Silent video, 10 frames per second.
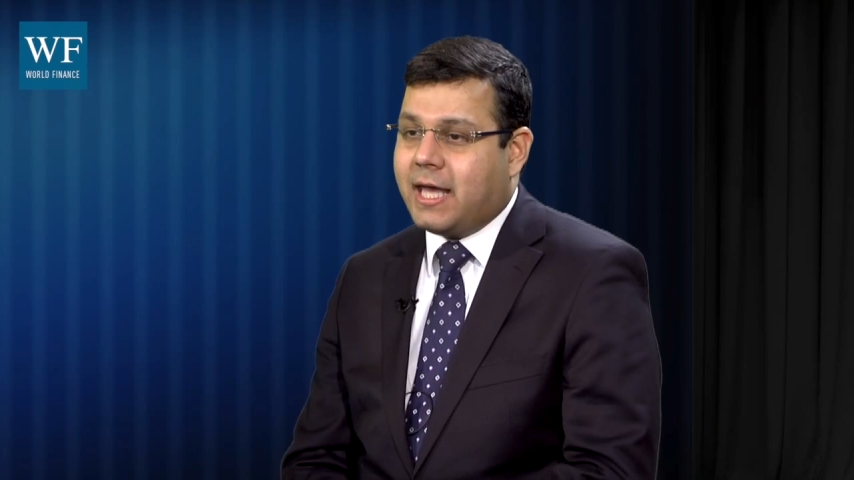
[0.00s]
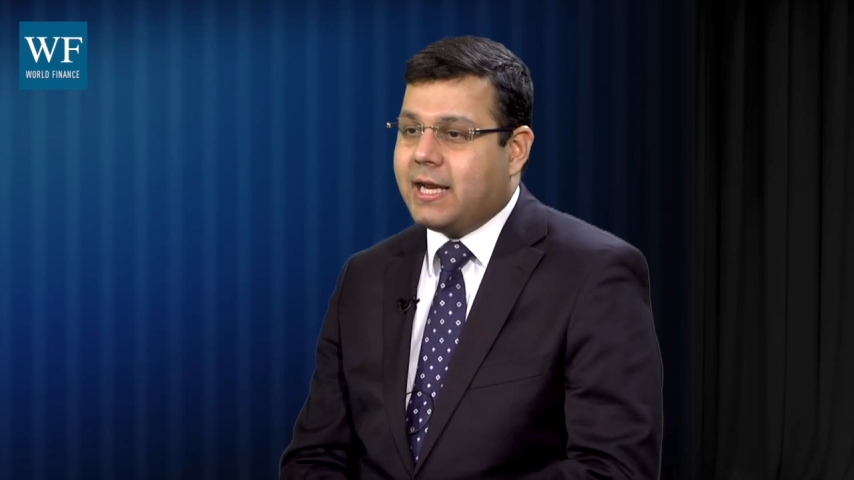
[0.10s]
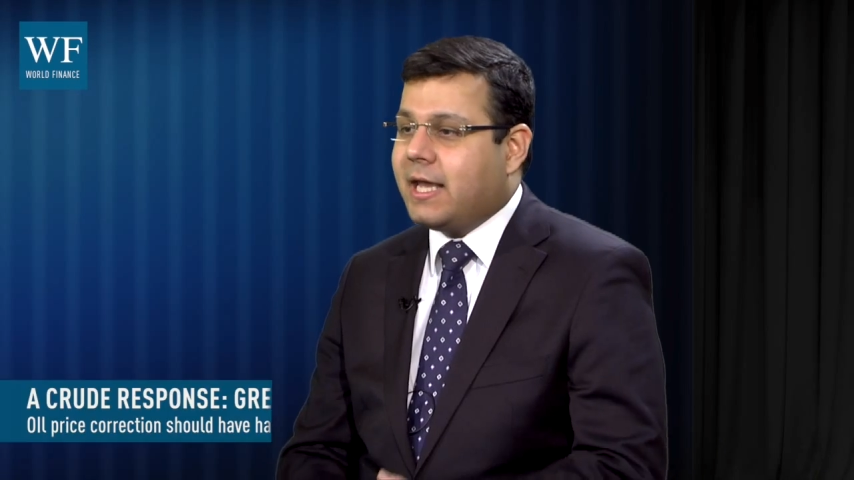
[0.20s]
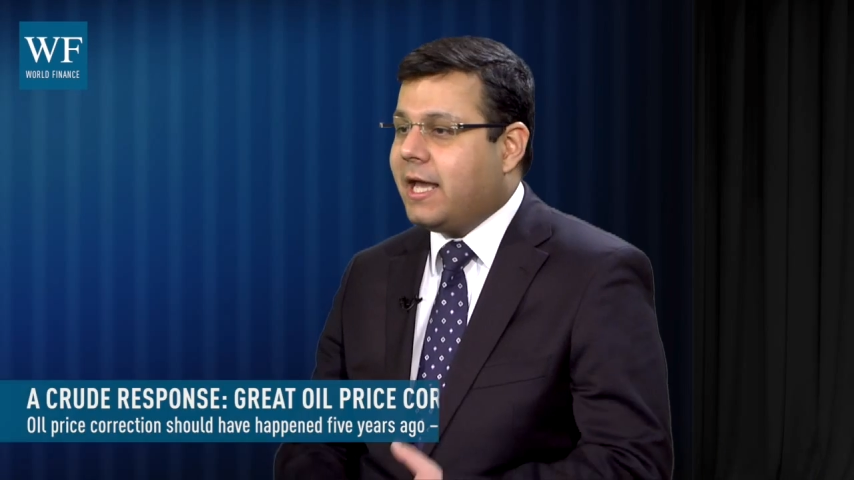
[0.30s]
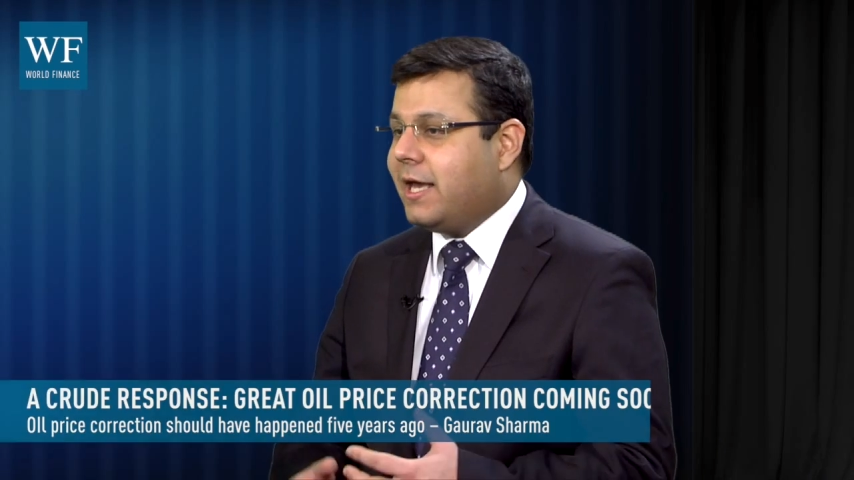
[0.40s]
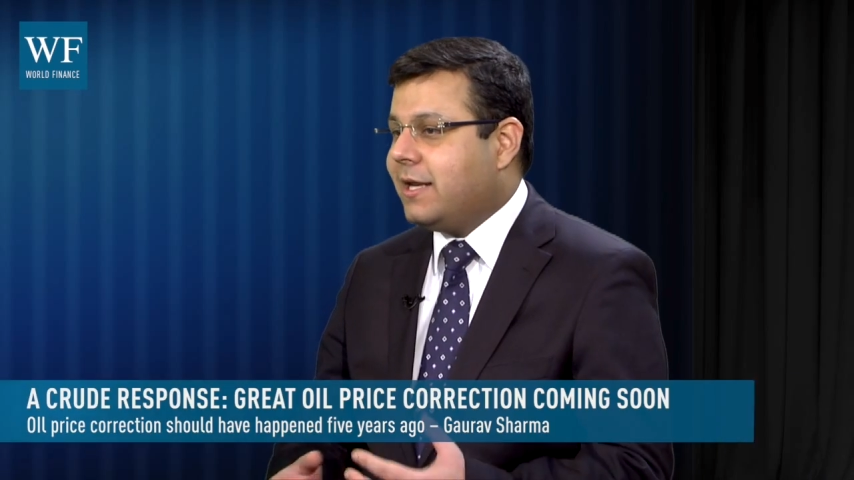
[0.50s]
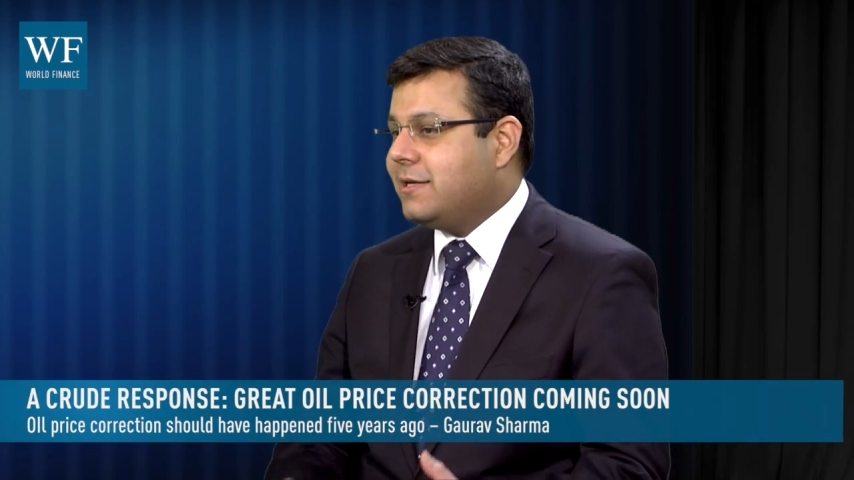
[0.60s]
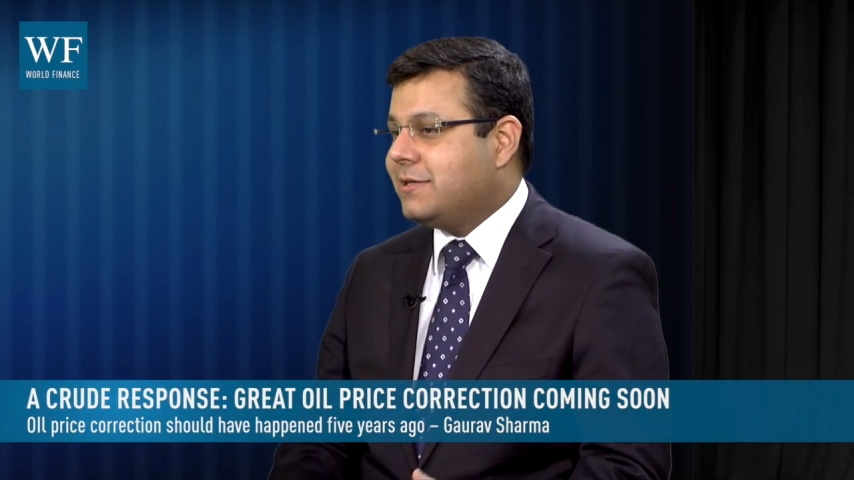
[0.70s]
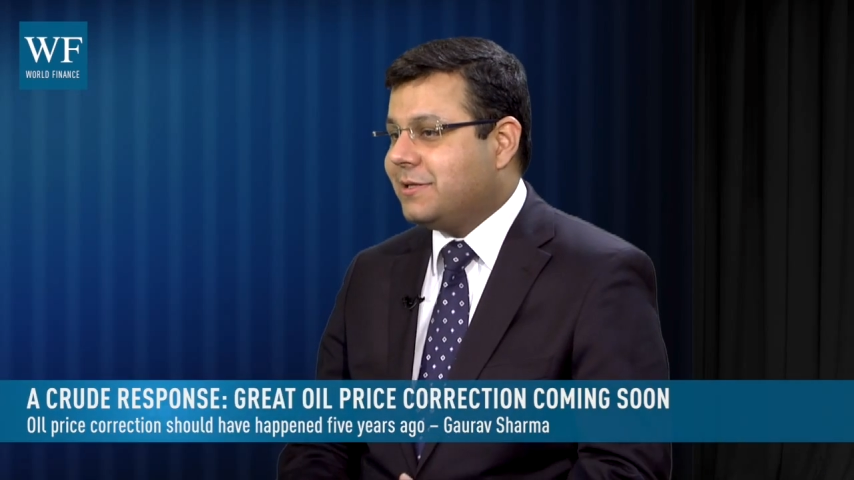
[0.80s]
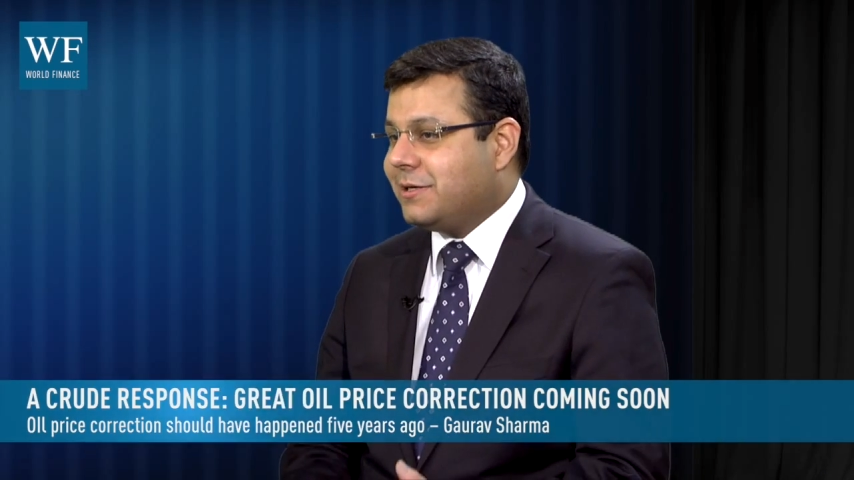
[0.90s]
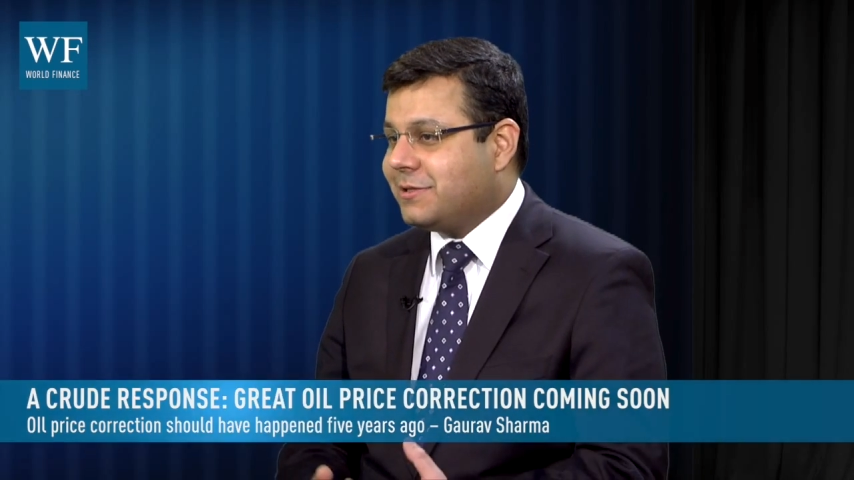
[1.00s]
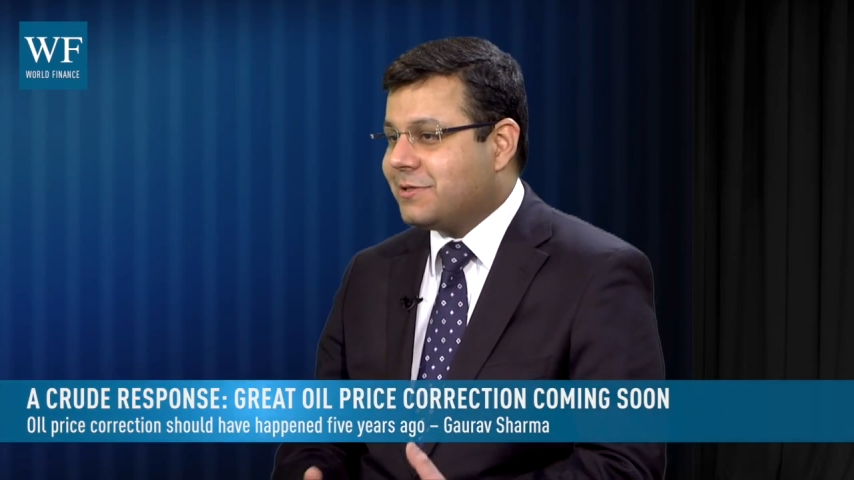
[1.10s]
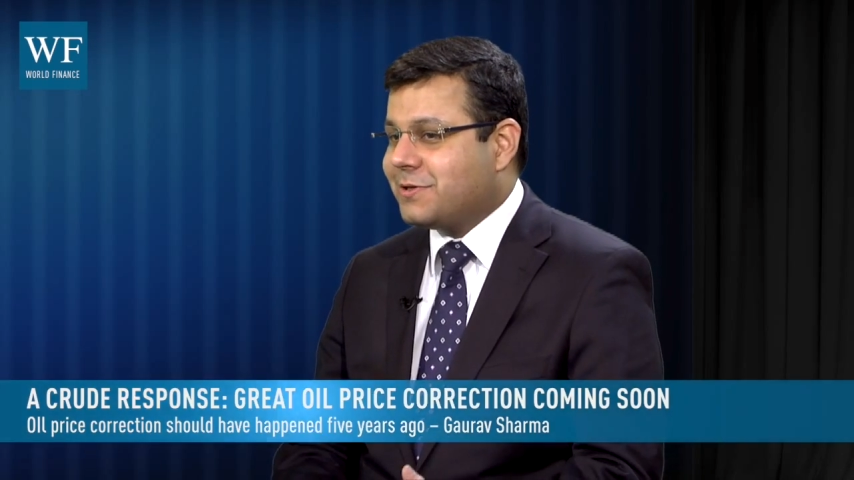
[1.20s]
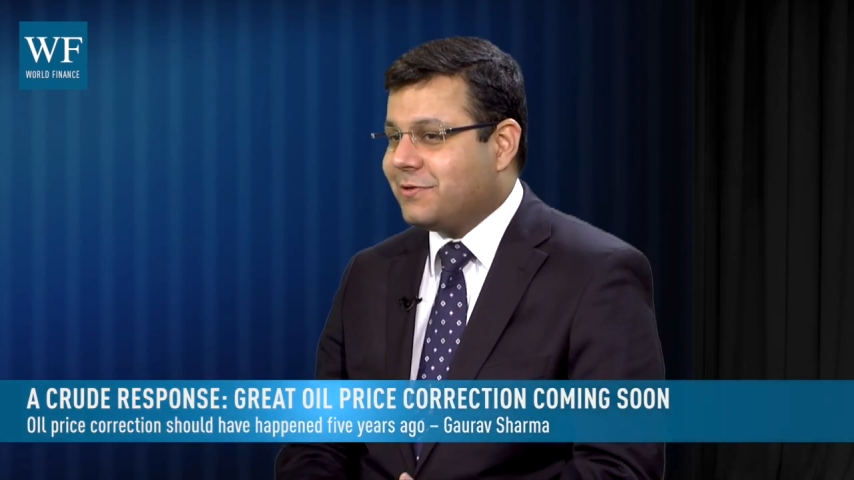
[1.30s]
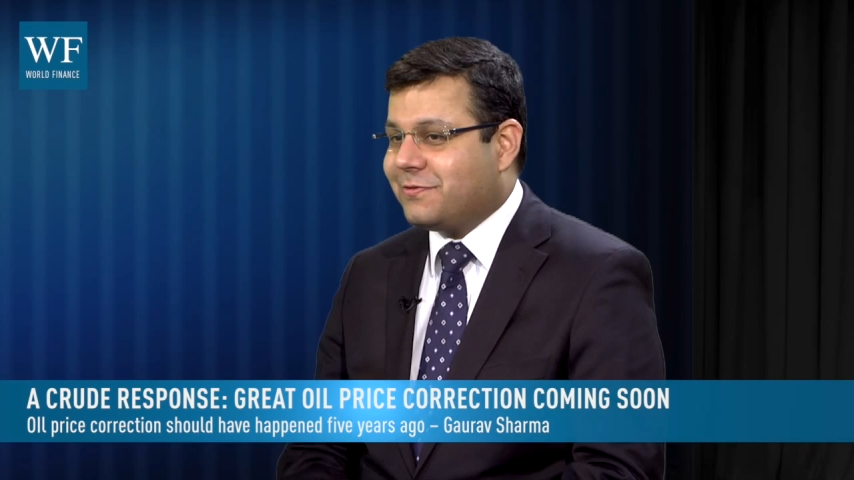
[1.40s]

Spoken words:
And again, the sort